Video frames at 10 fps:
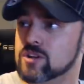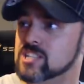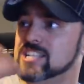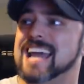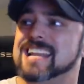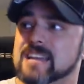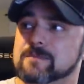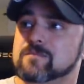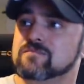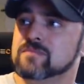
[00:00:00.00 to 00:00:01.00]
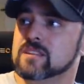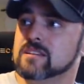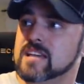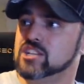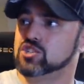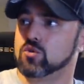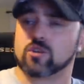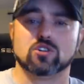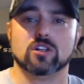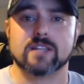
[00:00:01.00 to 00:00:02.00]
citing
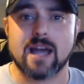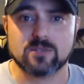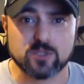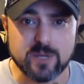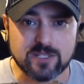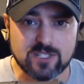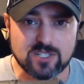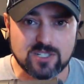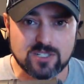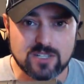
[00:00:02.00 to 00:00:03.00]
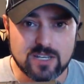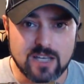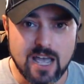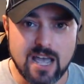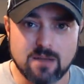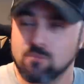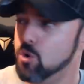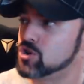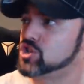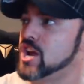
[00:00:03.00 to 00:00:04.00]
historical announcements and
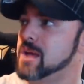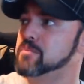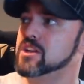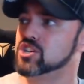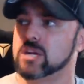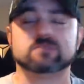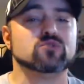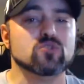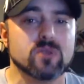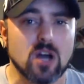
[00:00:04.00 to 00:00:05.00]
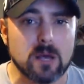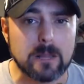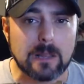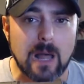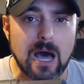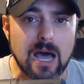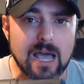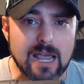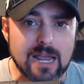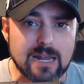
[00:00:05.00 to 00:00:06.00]
more championships rumored on the
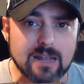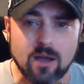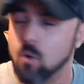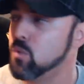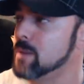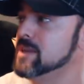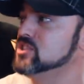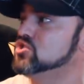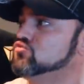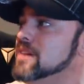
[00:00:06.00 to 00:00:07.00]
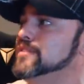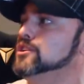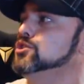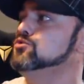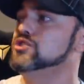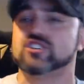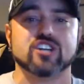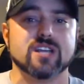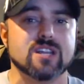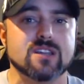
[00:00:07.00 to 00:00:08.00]
line and a women's
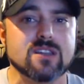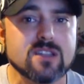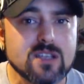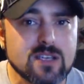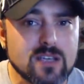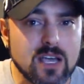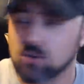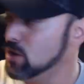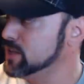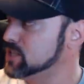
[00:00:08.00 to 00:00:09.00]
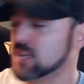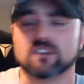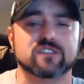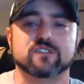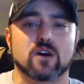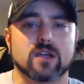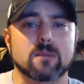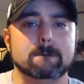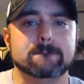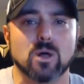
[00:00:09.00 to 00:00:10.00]
revolution and all this other
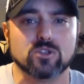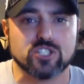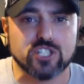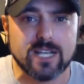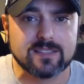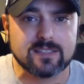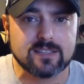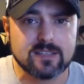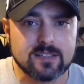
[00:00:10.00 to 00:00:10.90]
fucking bullshit.